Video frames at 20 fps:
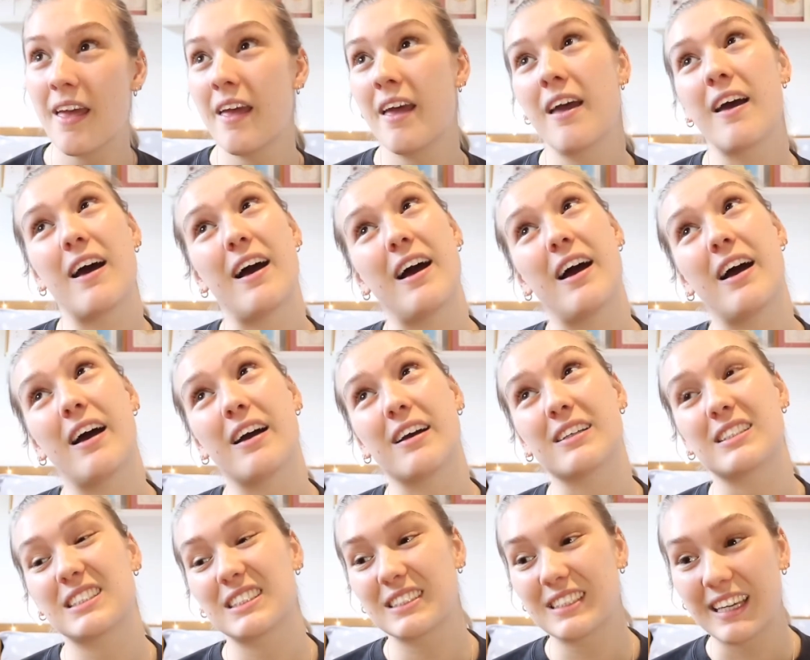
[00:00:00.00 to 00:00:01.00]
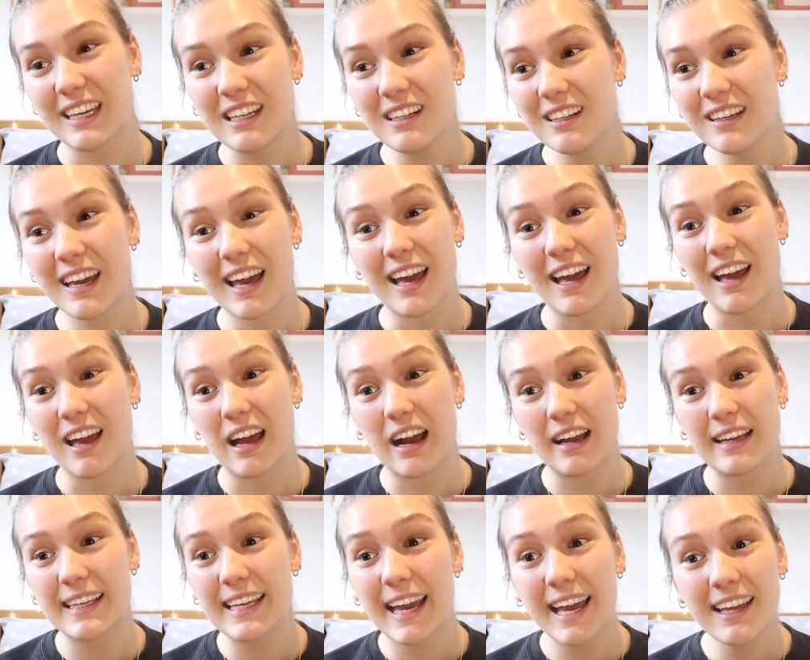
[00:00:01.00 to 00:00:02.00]
Uh, skincare, I
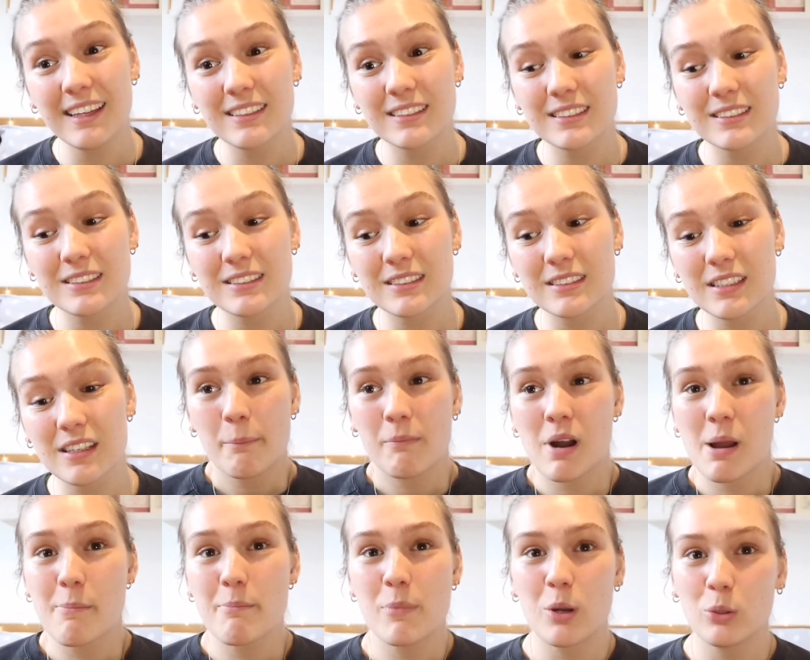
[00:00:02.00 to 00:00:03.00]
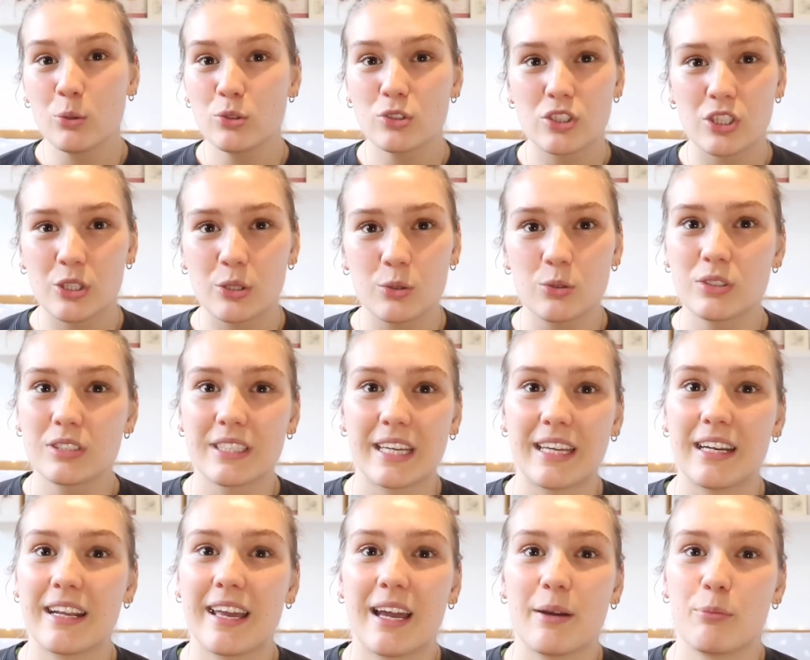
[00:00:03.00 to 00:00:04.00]
guess. My most used
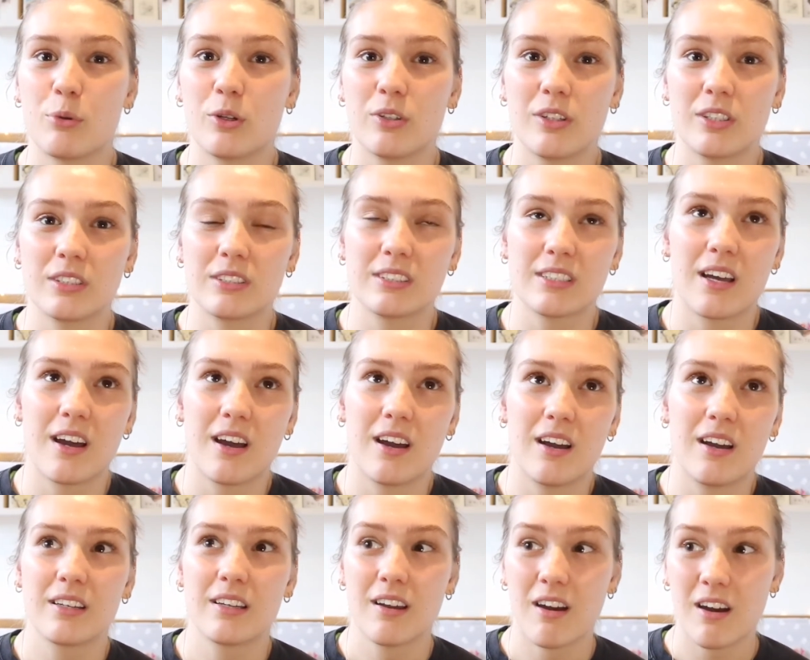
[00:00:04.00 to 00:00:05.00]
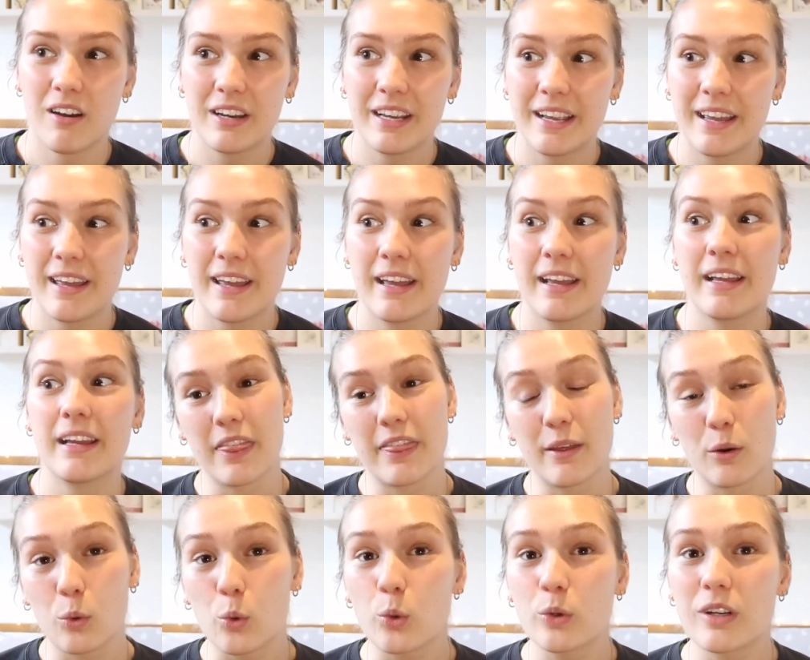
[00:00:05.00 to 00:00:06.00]
skincare products are Garnier, The
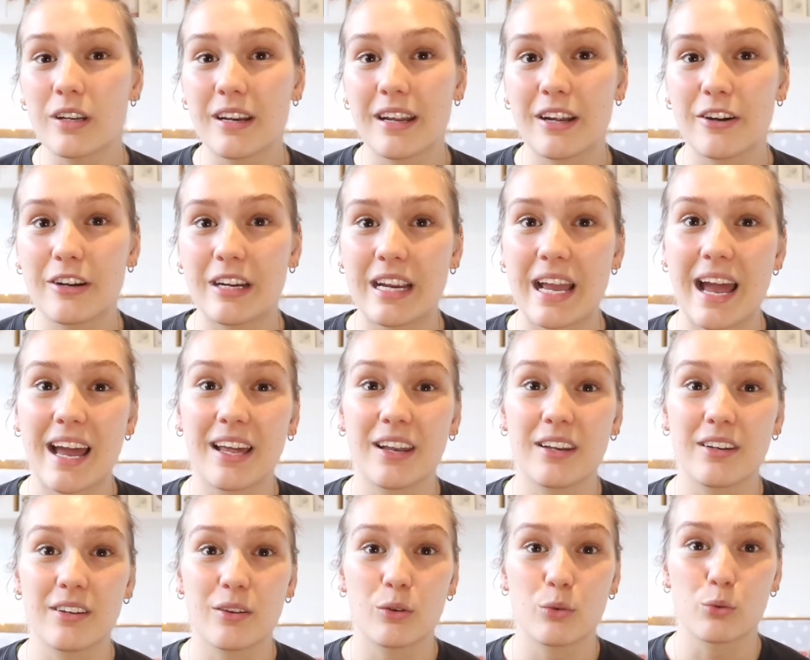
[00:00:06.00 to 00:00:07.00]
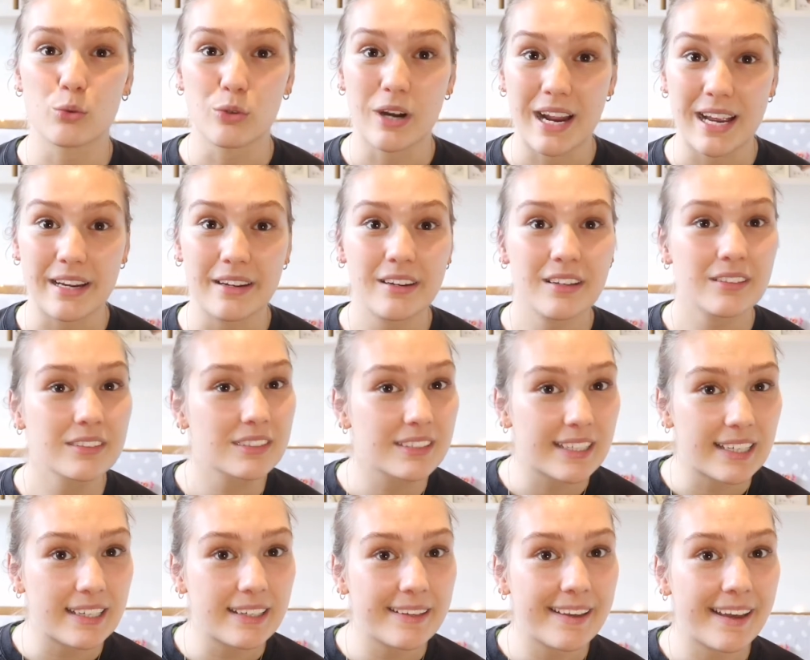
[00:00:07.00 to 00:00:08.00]
Ordinary and Ren
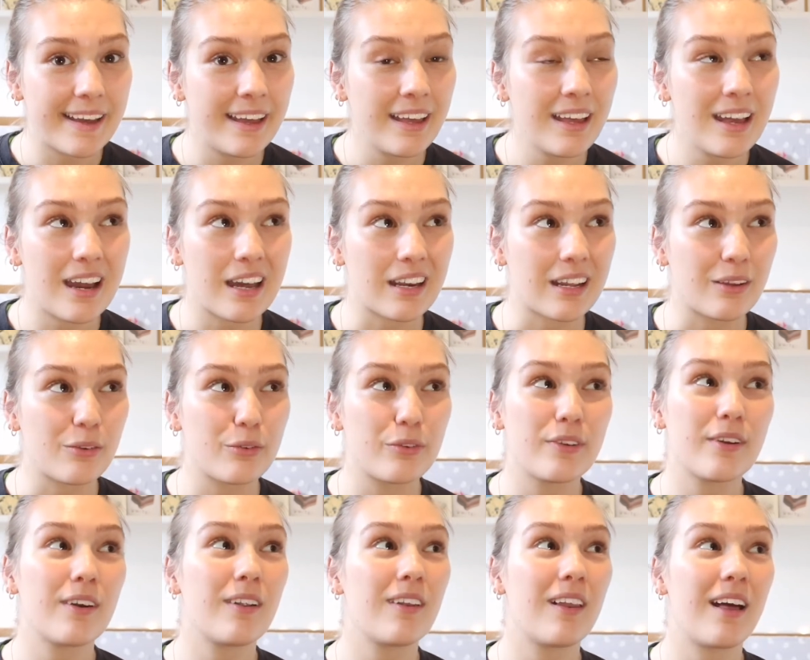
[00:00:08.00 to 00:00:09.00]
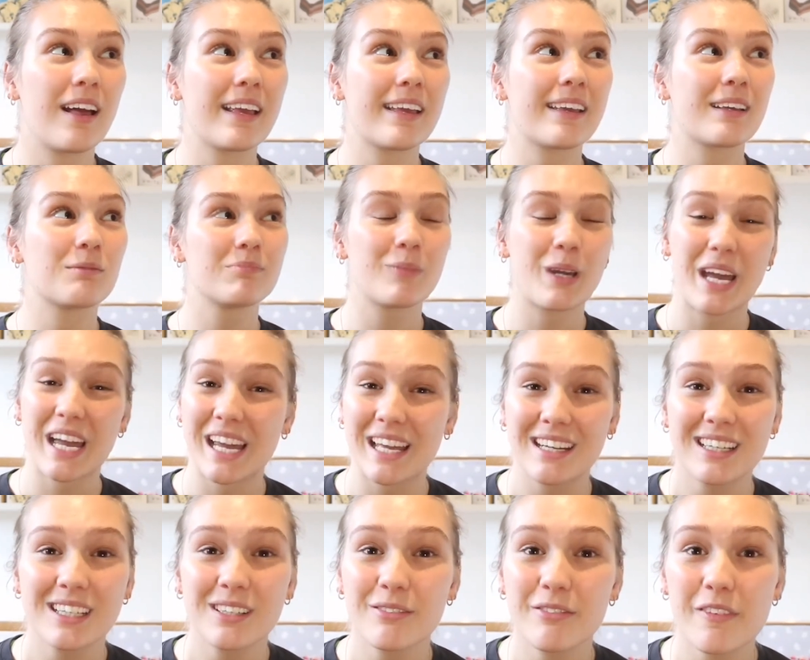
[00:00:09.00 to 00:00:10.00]
skincare and I feel like
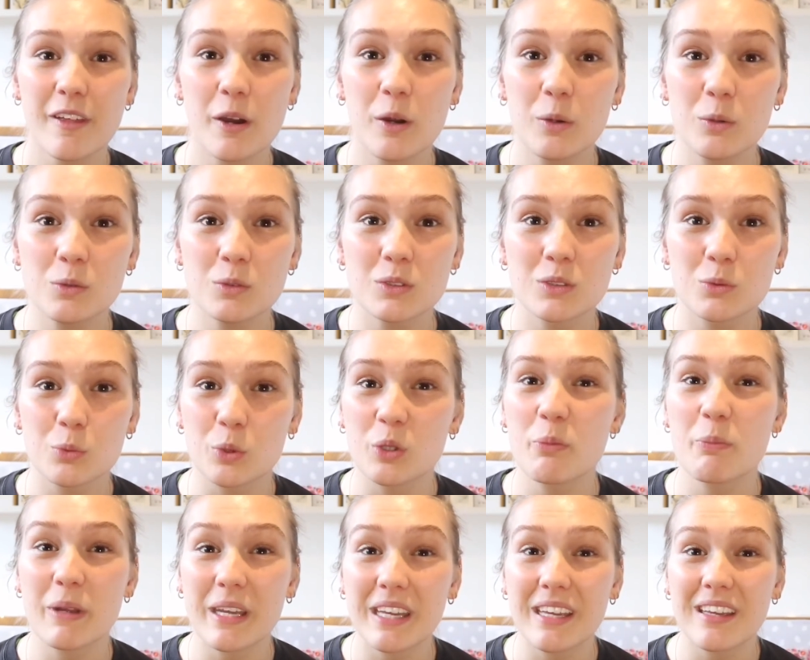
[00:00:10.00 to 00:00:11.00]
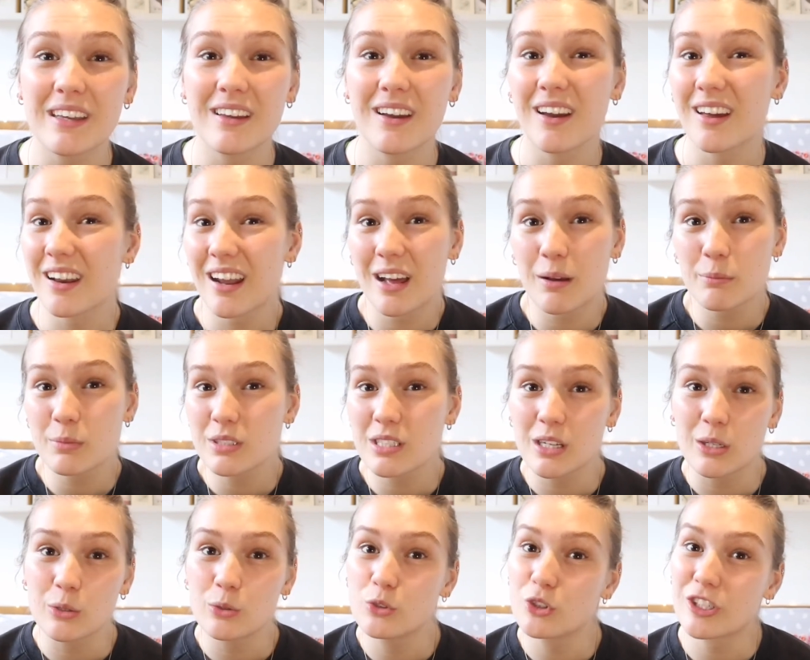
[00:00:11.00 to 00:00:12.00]
any of those would be an
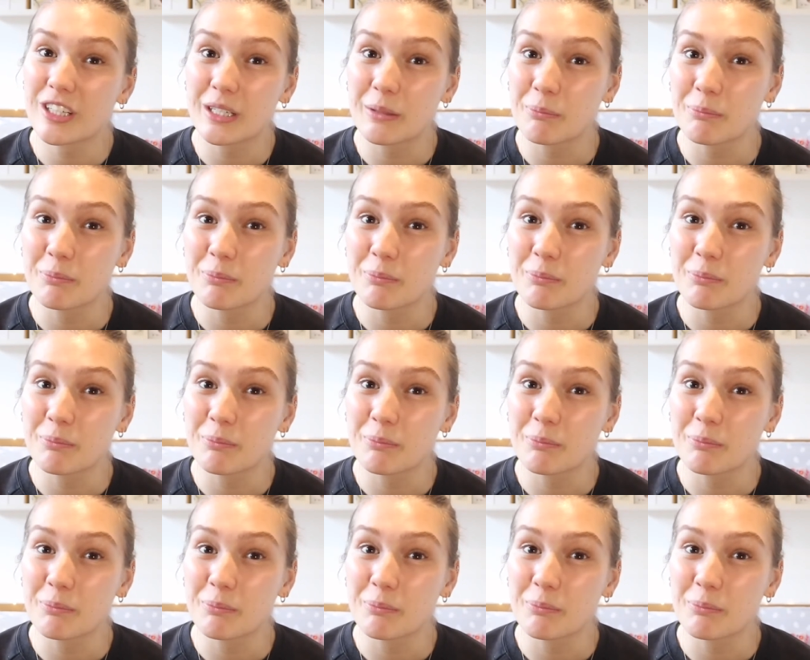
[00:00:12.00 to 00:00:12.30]
absolute dream.